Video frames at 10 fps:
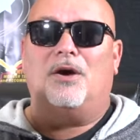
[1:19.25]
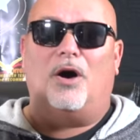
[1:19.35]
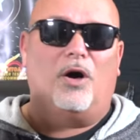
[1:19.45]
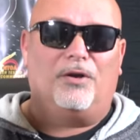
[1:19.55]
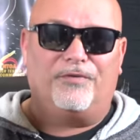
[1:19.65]

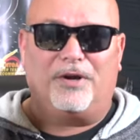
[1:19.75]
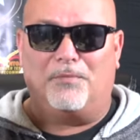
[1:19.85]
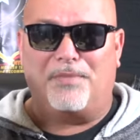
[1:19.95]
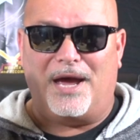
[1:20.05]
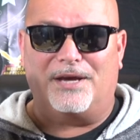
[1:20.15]
All of their
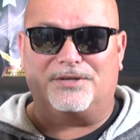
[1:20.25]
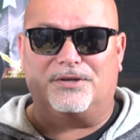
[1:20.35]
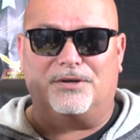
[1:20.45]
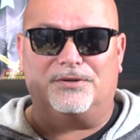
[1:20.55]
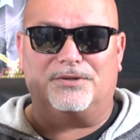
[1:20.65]

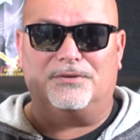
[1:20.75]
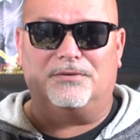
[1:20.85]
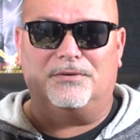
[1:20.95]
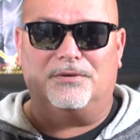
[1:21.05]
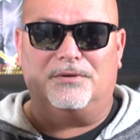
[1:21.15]
ambassadors
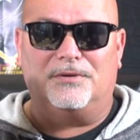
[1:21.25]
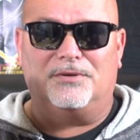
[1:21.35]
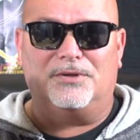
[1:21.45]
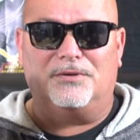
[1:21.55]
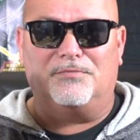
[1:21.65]

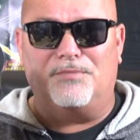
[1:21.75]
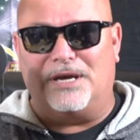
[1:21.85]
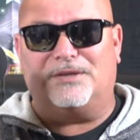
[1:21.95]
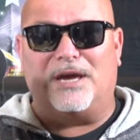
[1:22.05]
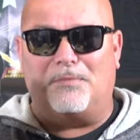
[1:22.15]

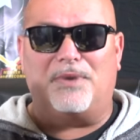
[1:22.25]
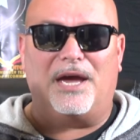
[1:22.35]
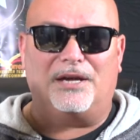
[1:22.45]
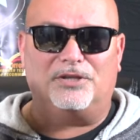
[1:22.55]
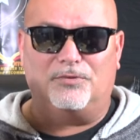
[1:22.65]
make that
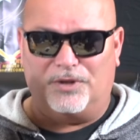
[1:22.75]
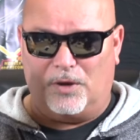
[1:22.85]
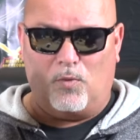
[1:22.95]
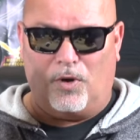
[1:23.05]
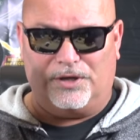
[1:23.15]
bag do what
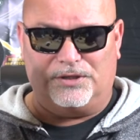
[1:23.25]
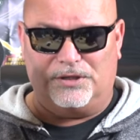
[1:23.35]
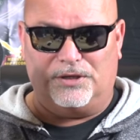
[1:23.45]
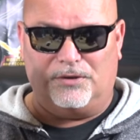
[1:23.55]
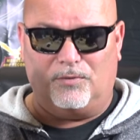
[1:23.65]
they want it to
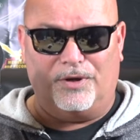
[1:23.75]
do.